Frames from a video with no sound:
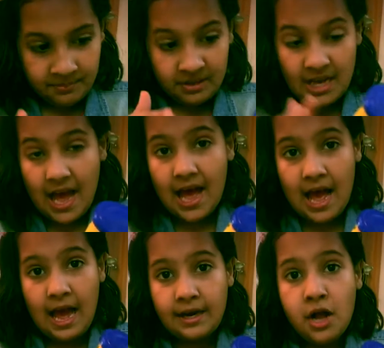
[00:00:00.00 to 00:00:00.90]
going to
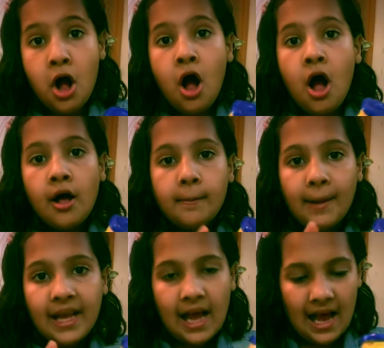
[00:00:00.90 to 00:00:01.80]
add
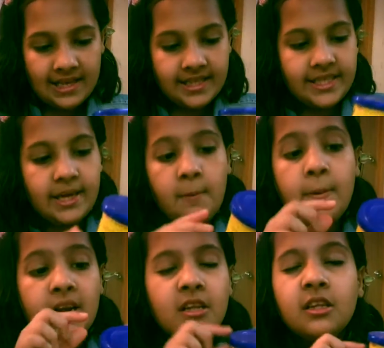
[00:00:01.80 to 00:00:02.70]
my icing,
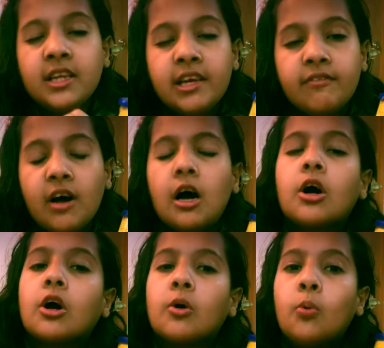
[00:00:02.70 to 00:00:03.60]
but leave
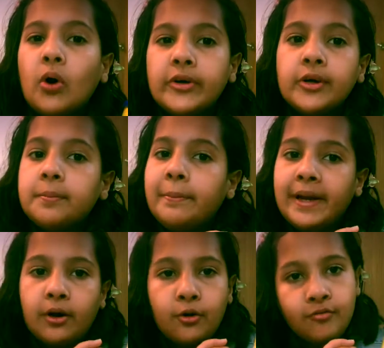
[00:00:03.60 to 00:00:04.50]
a quarter
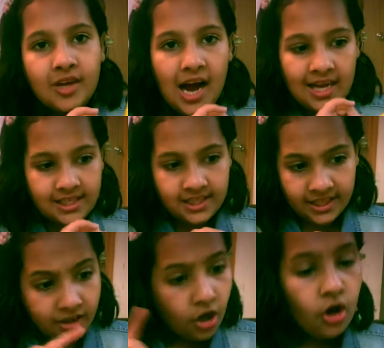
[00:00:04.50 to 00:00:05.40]
bit of the
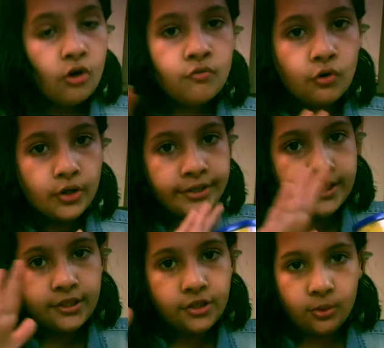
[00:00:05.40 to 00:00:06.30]
icing for
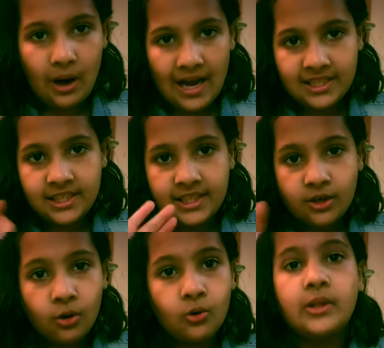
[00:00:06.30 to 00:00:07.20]
to ice the
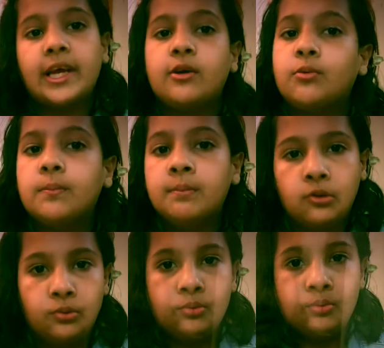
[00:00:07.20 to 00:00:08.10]
whole cake with blue.